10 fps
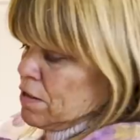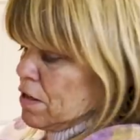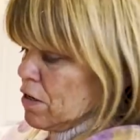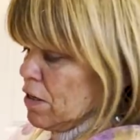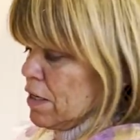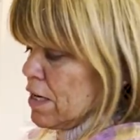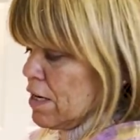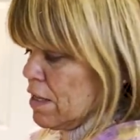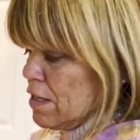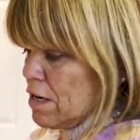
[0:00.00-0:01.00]
garlic out
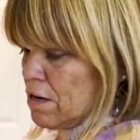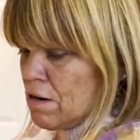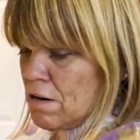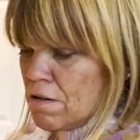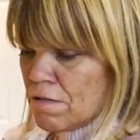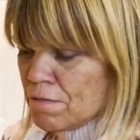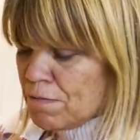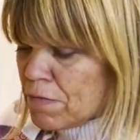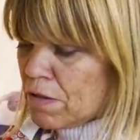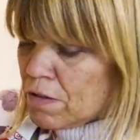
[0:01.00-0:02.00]
of there.
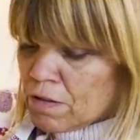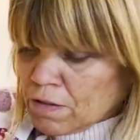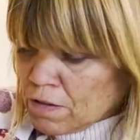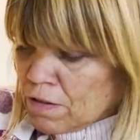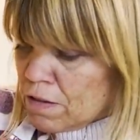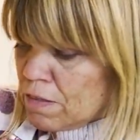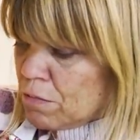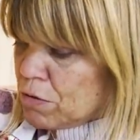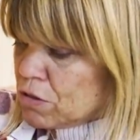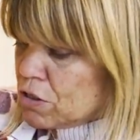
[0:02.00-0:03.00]
And then
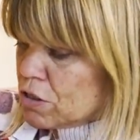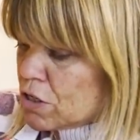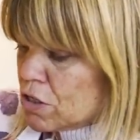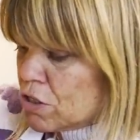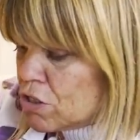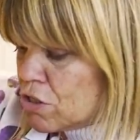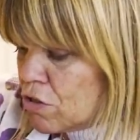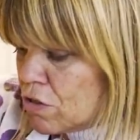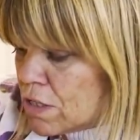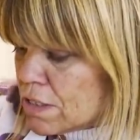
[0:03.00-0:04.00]
we're just gonna
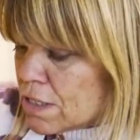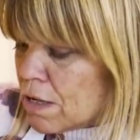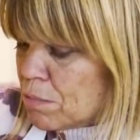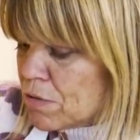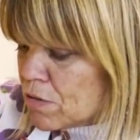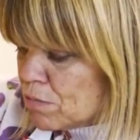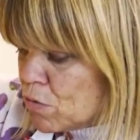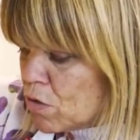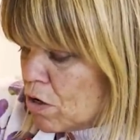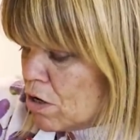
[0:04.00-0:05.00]
stir this up some
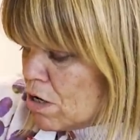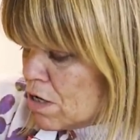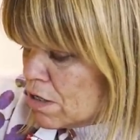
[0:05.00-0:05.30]
more.